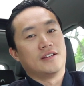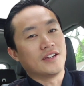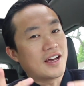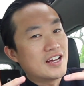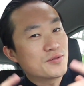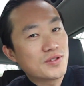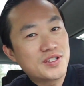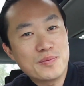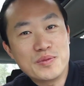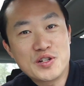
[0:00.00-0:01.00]
Hey guys,
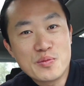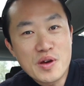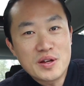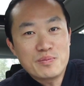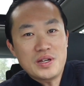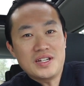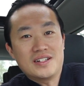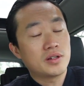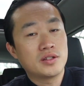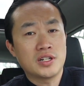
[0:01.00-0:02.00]
what's up? It's your man Pete,
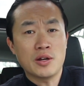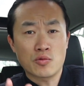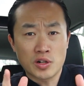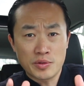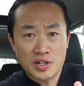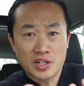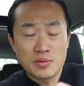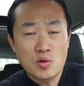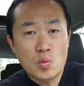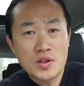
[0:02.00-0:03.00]
and today we're going to be talking
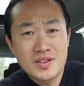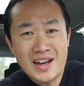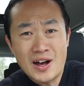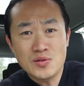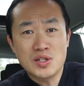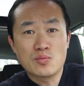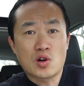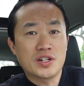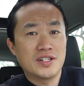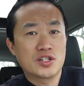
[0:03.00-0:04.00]
about whether the housing
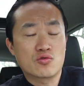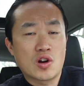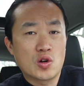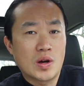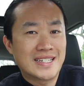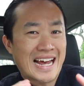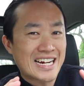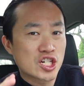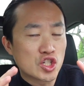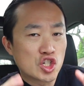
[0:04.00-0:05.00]
market in Toronto has
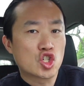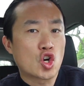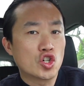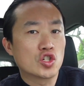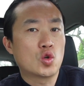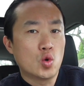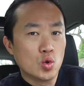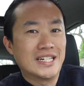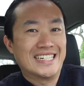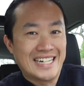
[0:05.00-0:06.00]
actually started
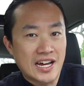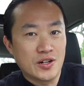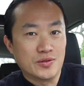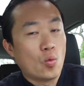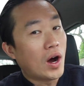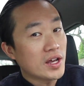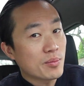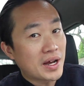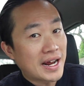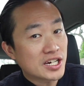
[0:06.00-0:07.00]
cooling down, why it
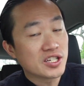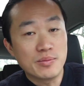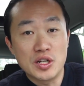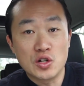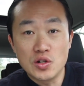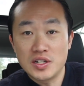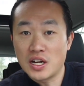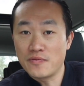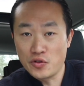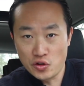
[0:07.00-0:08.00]
might actually be a good
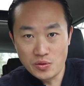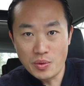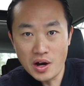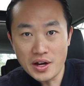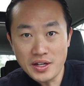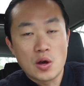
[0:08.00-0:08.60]
time for you to buy,